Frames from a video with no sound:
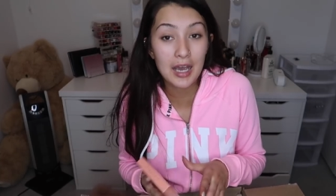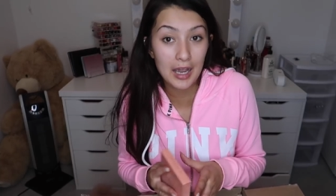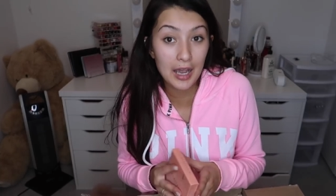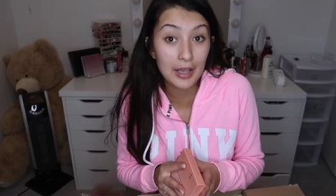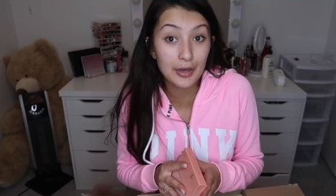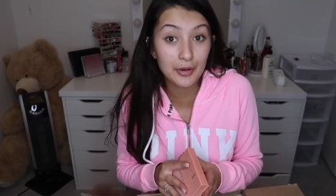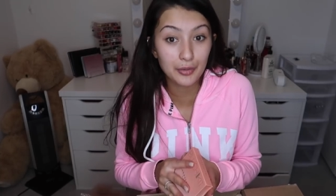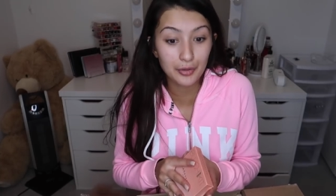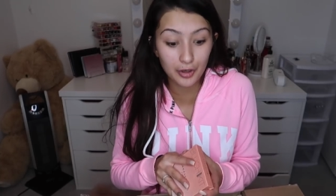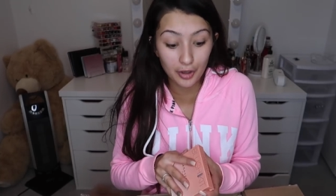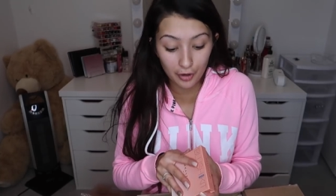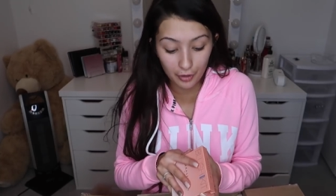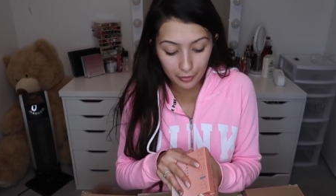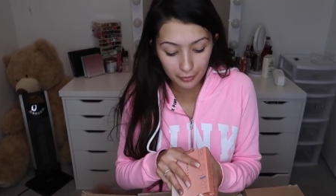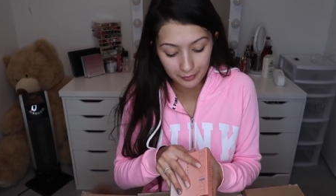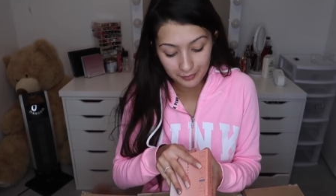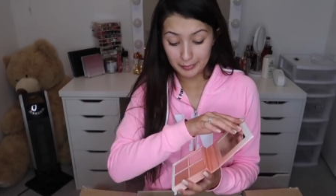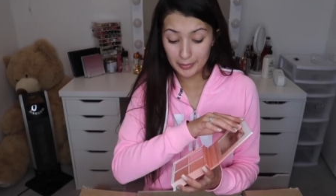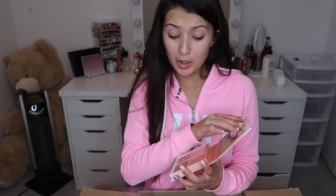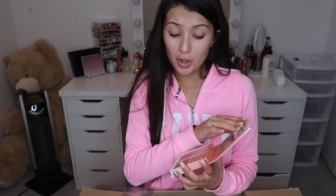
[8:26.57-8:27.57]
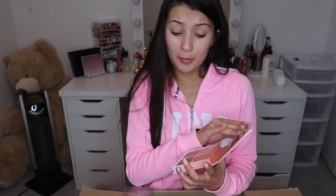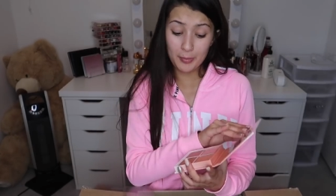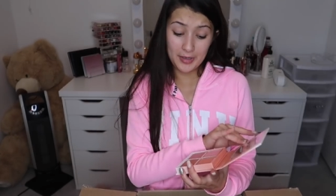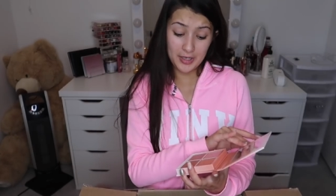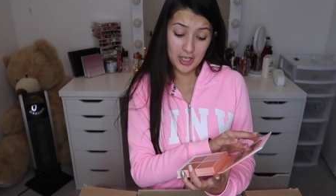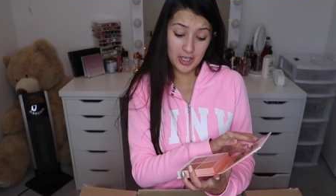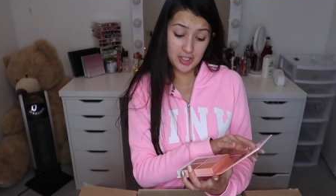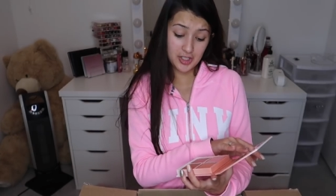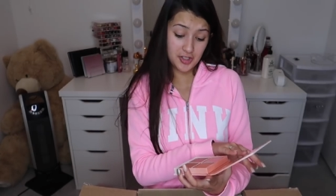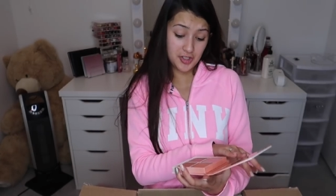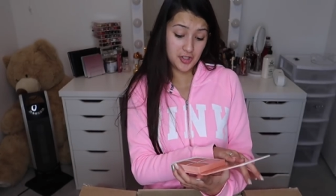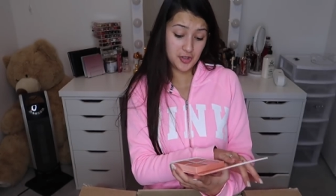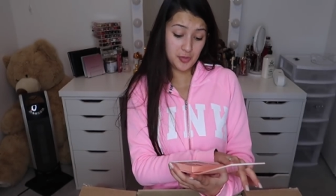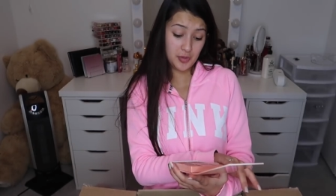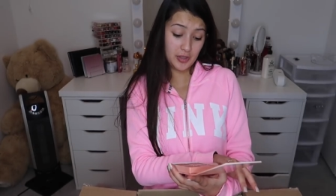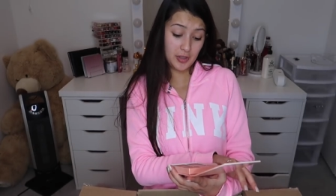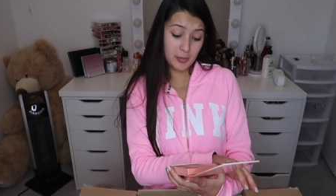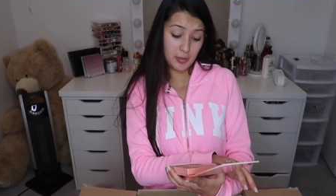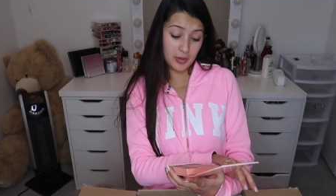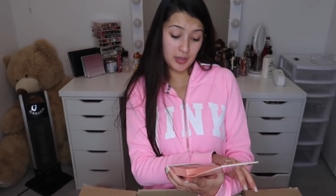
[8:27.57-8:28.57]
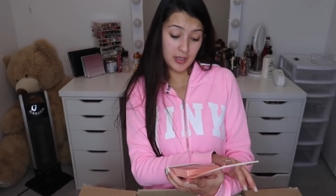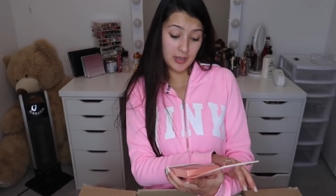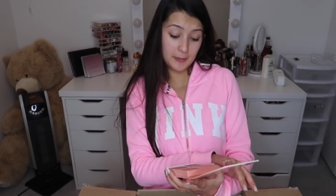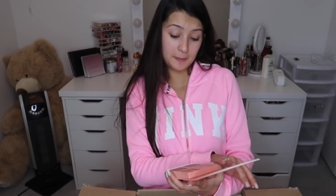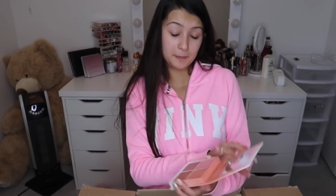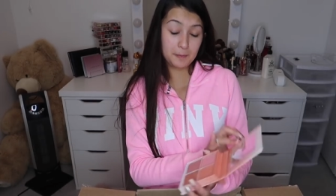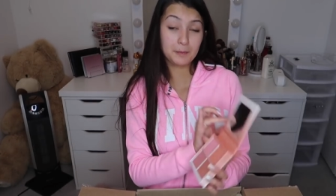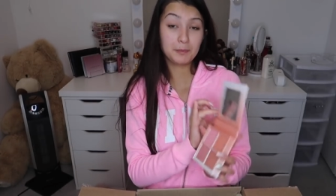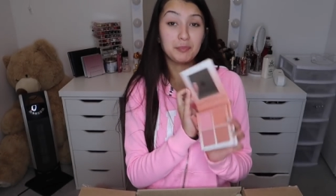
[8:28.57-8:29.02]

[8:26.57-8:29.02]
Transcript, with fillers: I don't know. But oh my gosh, this is really pretty.